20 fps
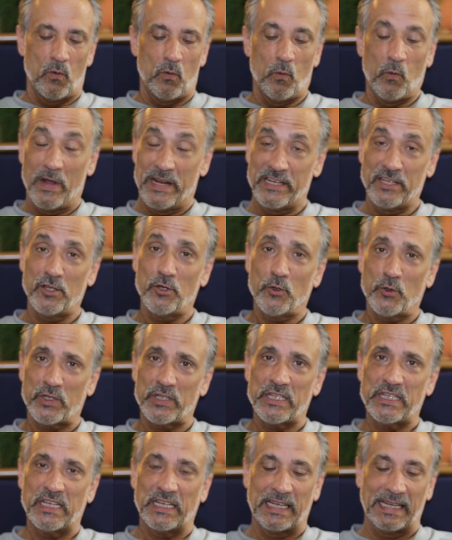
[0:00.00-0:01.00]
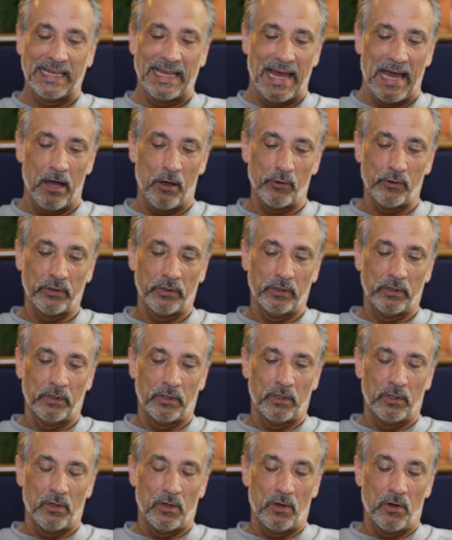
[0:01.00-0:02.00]
when you see a cloud
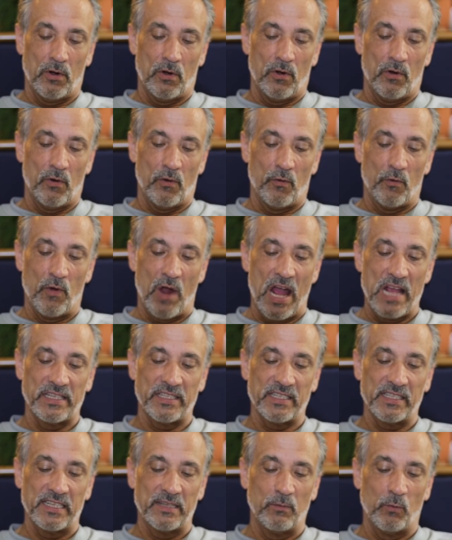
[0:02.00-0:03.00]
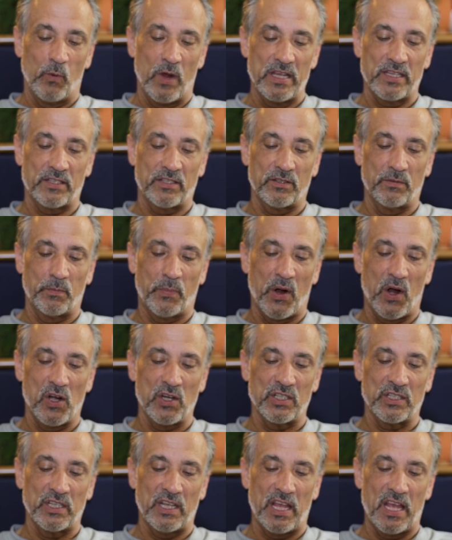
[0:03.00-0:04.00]
rising in western
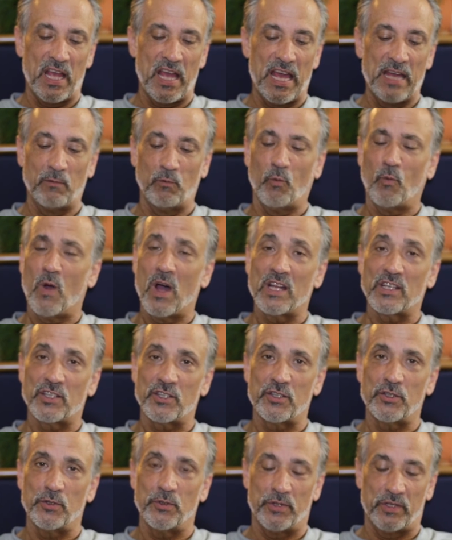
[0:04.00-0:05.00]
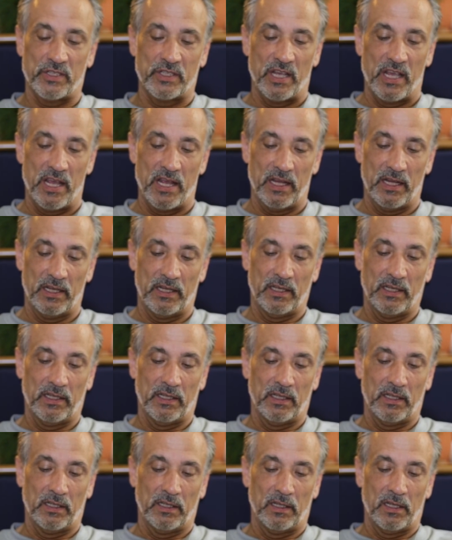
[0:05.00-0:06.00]
parts, at once you say,
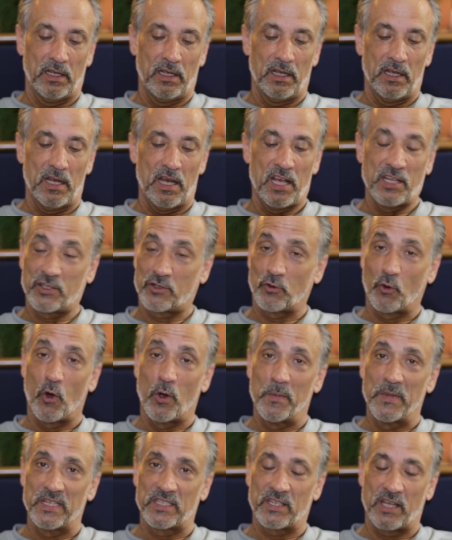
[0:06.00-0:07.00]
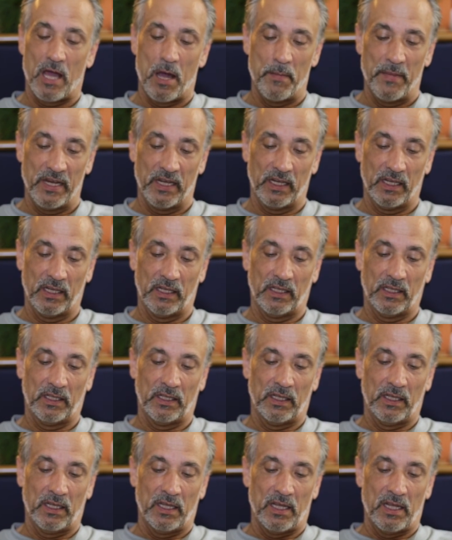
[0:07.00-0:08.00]
a storm is coming.
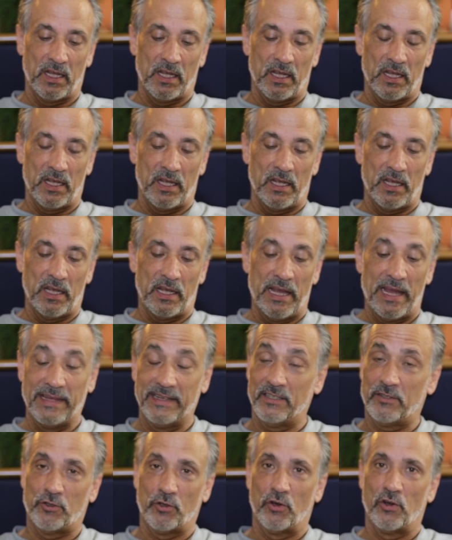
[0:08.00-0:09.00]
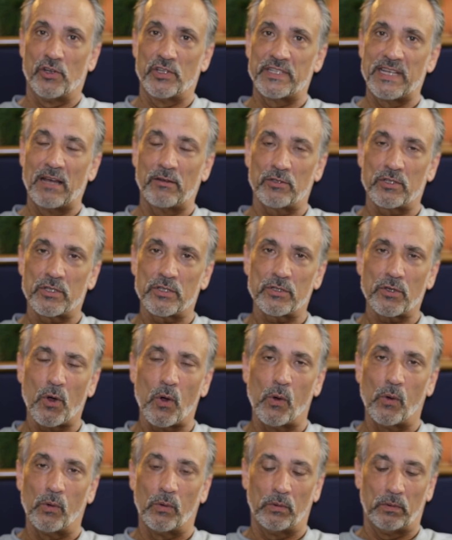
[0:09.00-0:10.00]
And it turns out
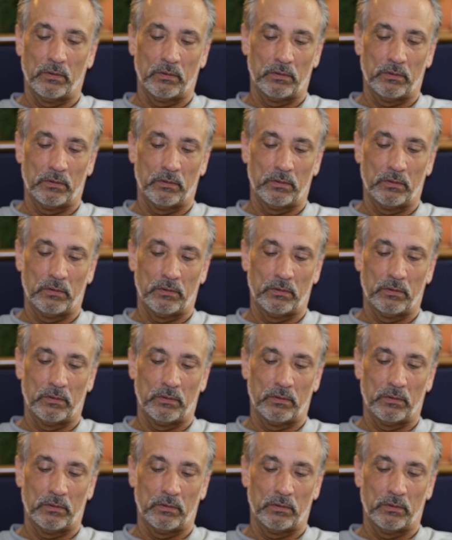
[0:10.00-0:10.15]
so.